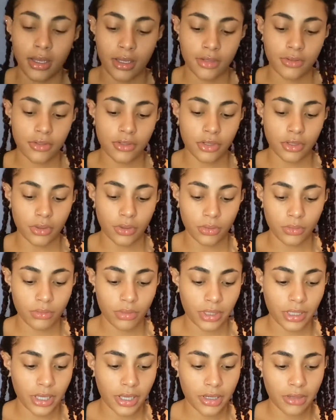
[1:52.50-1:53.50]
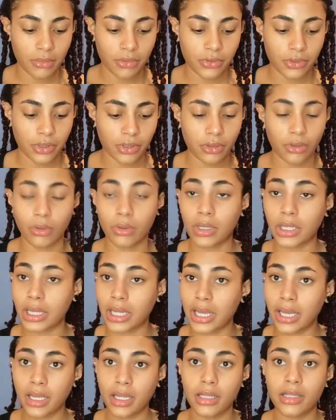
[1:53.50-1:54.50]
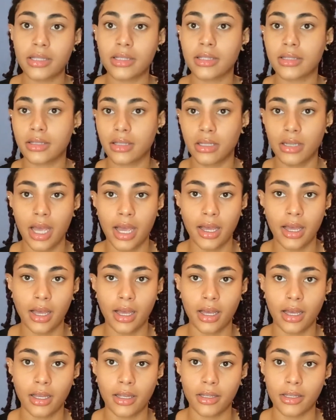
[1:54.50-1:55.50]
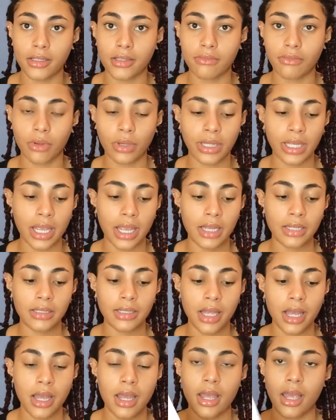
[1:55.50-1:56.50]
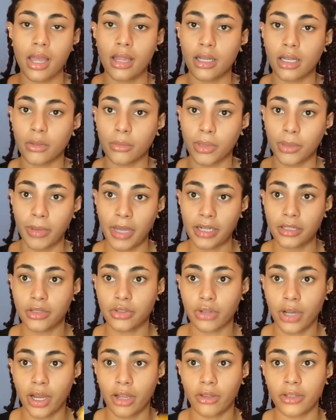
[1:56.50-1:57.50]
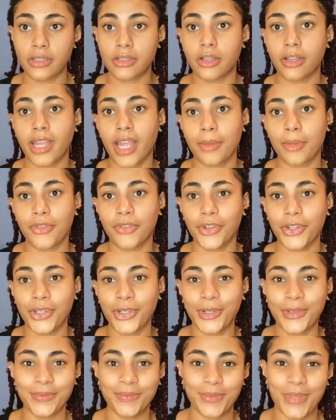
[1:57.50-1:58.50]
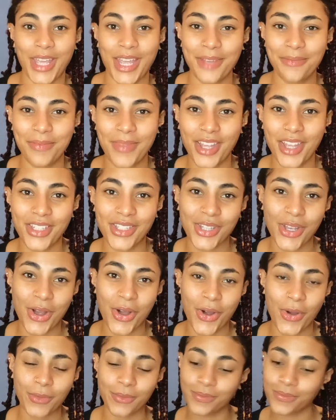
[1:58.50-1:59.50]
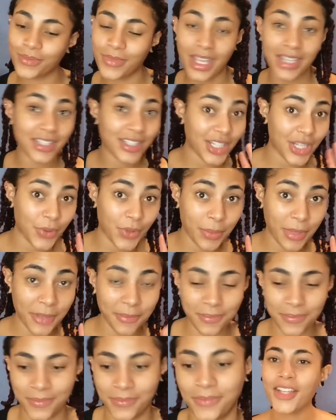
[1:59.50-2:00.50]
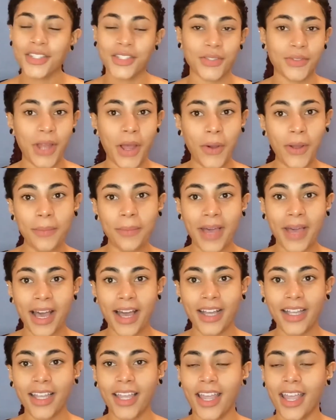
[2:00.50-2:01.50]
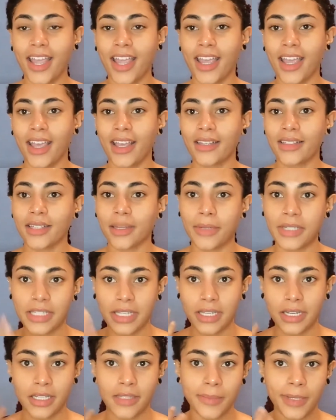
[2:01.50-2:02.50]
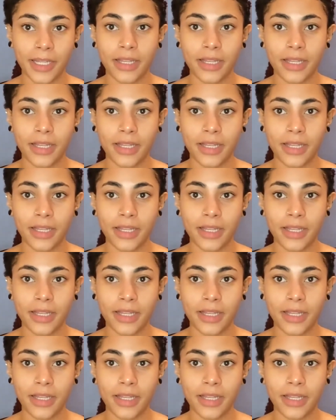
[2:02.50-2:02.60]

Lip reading: So again, I'm just gonna go cleanse, exfoliate, and then I'll be back to try all this on camera for you. Okay, so see you in a bit. So now I'm back, and now my skin has been